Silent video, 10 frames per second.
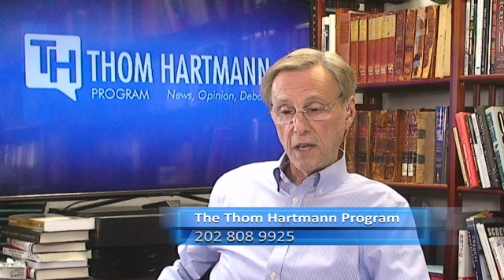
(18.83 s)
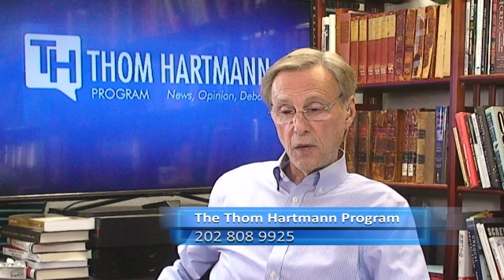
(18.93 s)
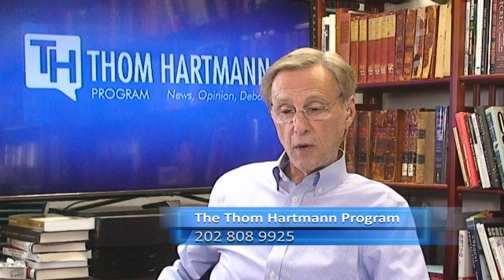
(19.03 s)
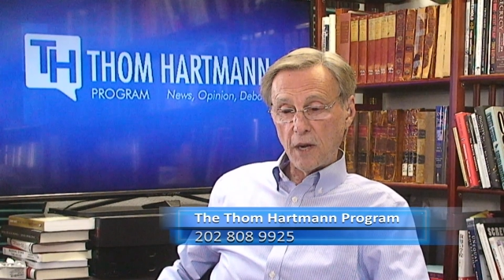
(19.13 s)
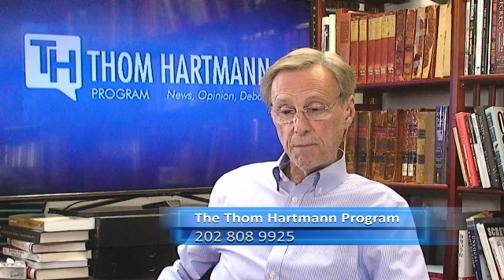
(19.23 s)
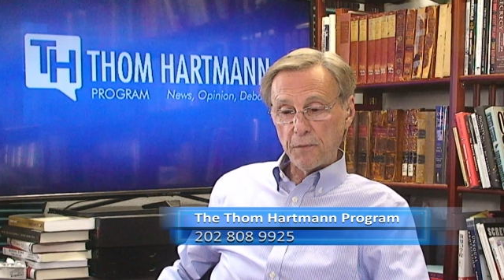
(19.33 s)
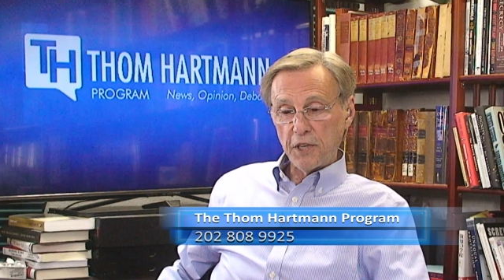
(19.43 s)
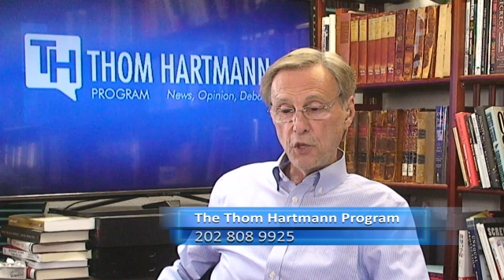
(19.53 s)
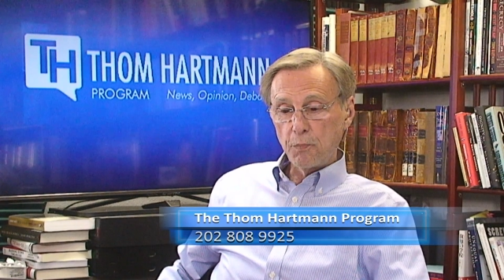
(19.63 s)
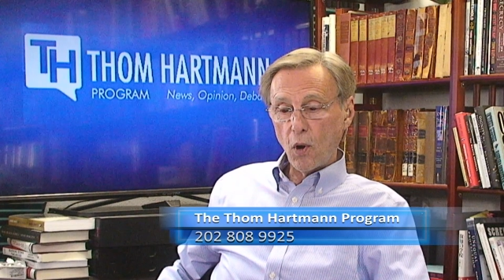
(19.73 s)
Well, a
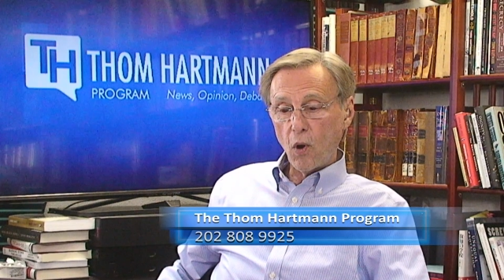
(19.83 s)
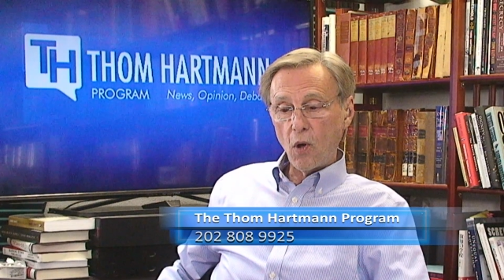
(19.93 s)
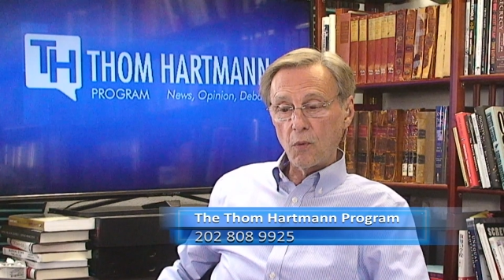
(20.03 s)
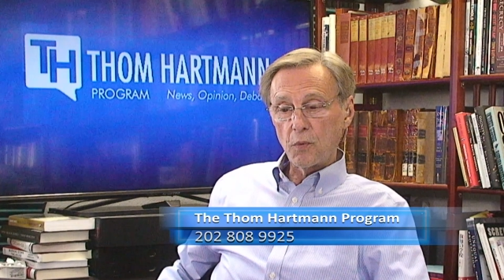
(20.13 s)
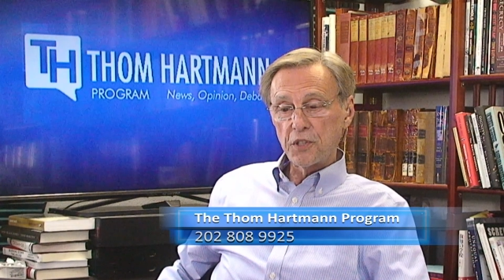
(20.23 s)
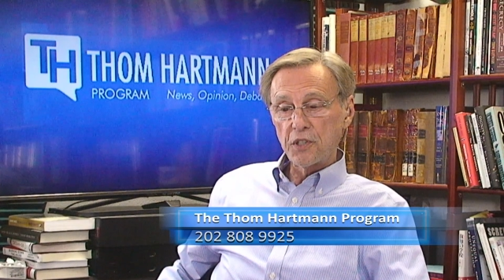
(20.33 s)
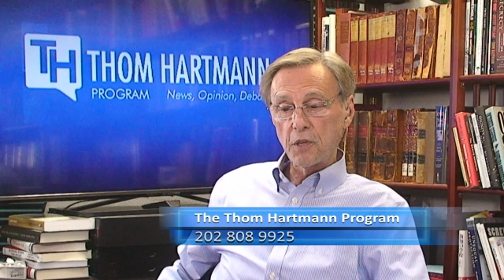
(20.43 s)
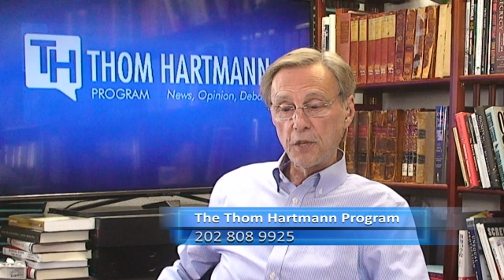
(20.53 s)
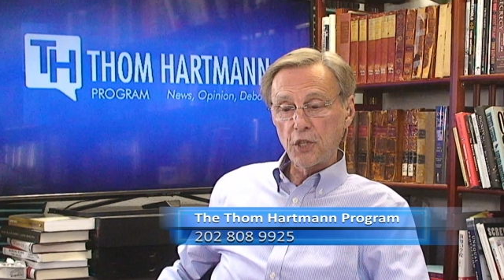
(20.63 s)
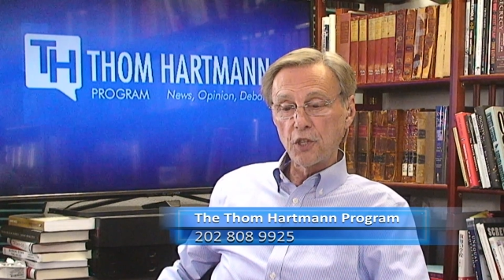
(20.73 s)
new poll was
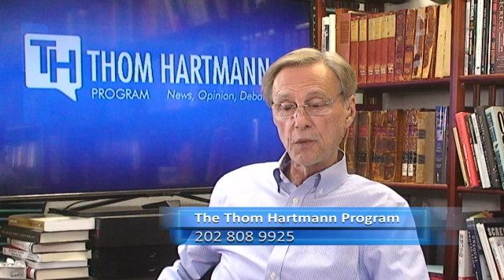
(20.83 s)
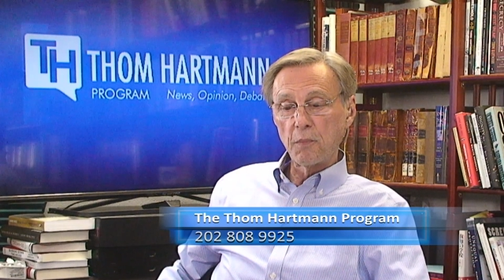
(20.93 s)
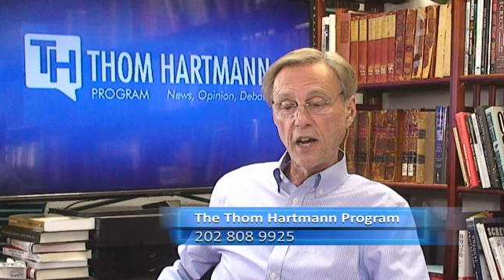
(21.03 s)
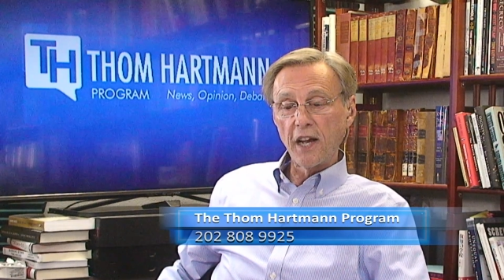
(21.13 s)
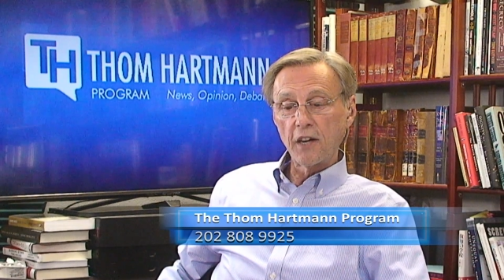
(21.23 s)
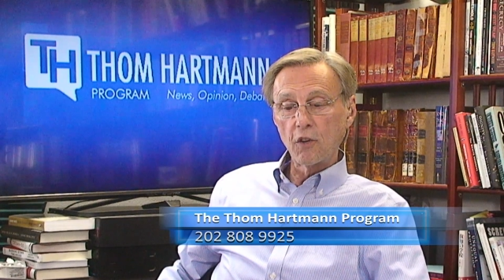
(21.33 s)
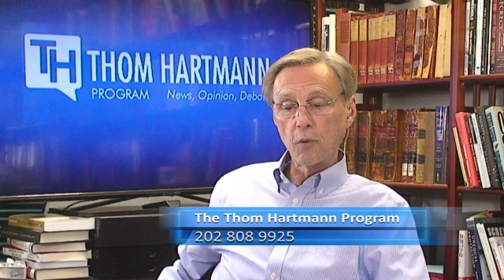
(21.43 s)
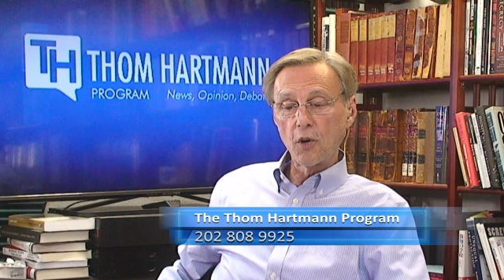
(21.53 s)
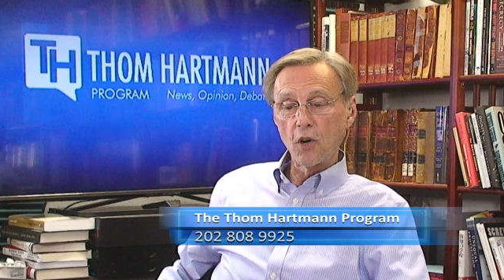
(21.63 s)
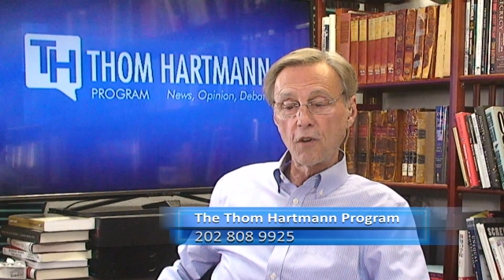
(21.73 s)
commissioned by a
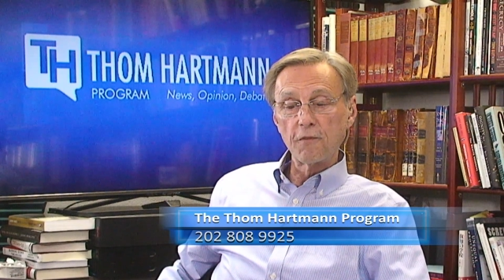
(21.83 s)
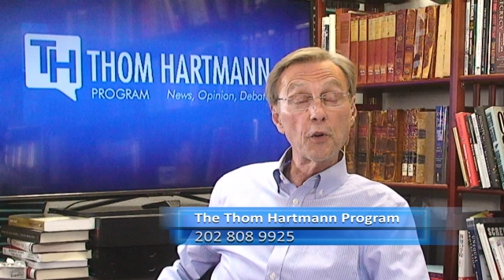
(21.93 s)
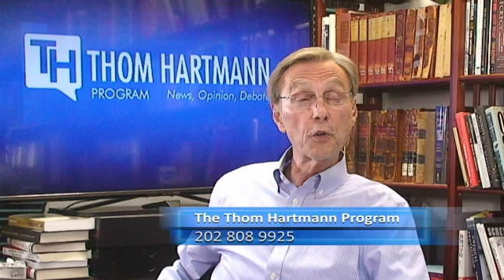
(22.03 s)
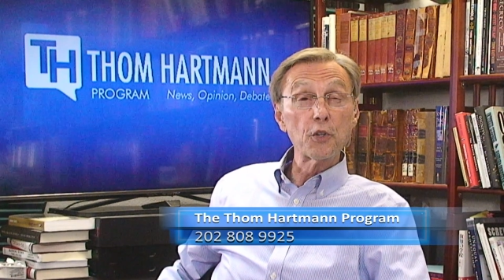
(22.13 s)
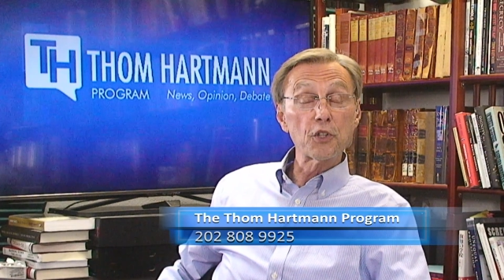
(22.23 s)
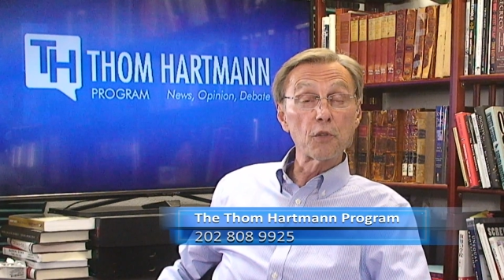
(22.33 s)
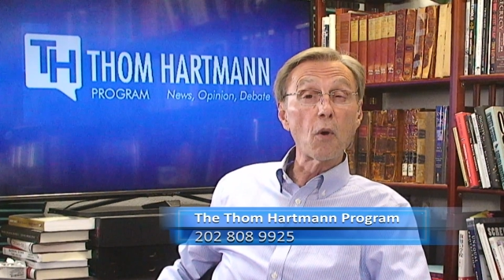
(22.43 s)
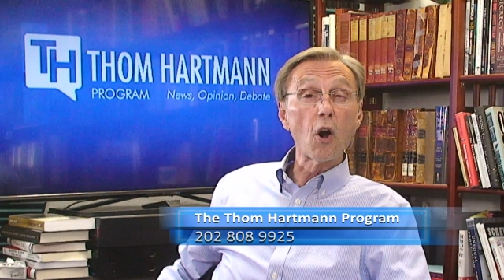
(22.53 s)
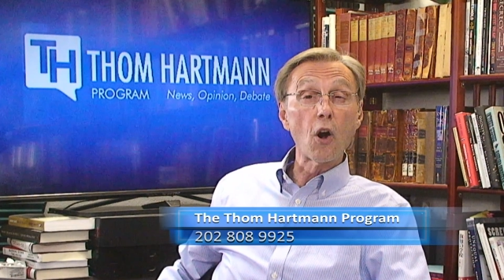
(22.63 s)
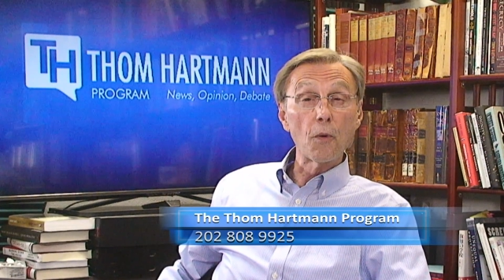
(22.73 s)
group called Voters
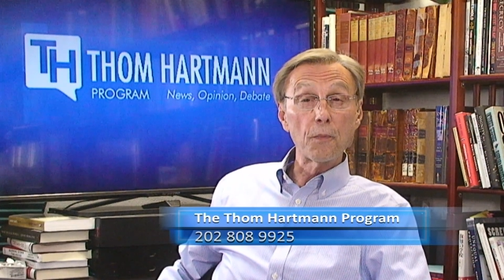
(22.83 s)
Tomorrow.